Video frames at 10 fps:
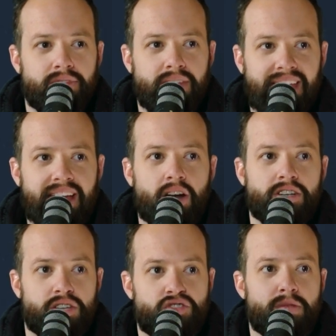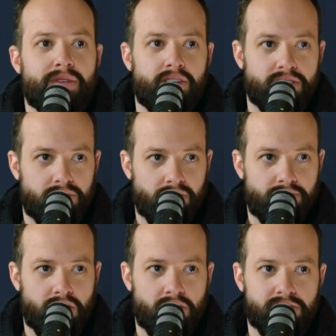they are distributors for the
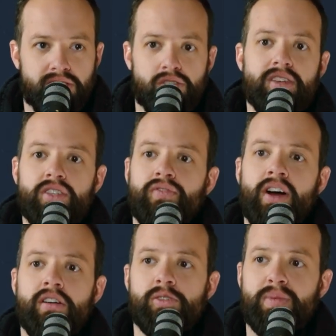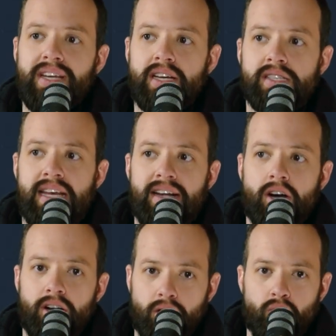phones. And so these phones, because they
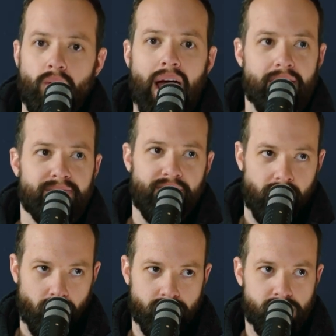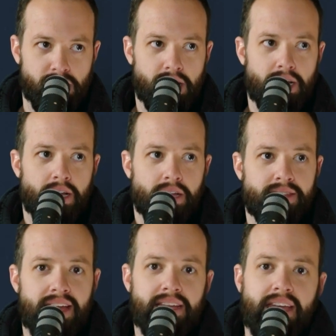are crime phones,
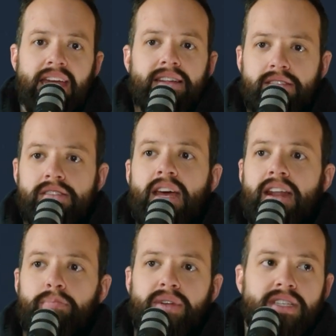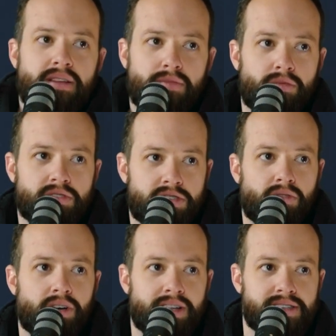they can't set up a T-Mobile
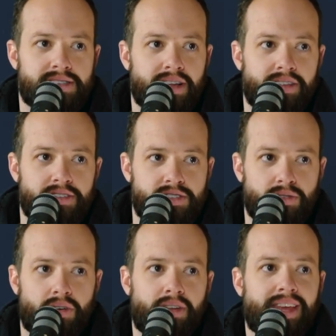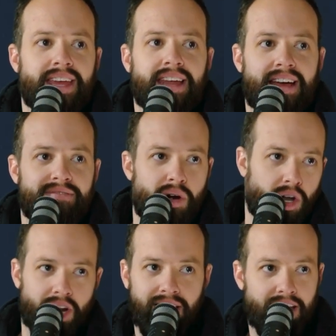store and sell in the store. They can't have
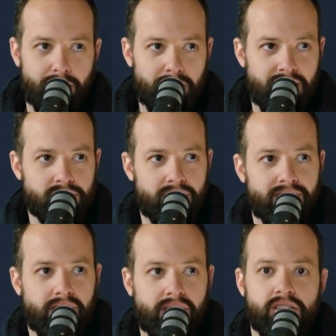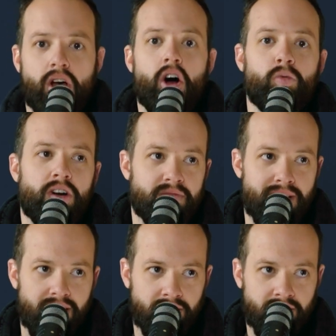marketing campaigns or anything like that. It's all word of
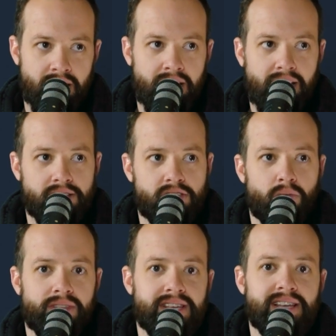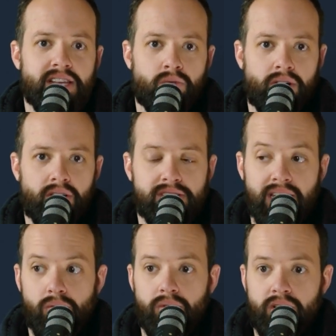mouth. And so what these guys were is
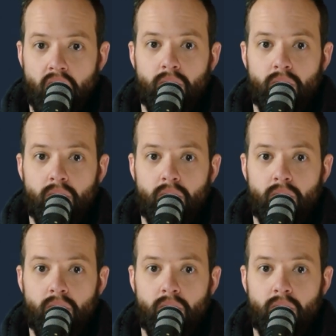they would go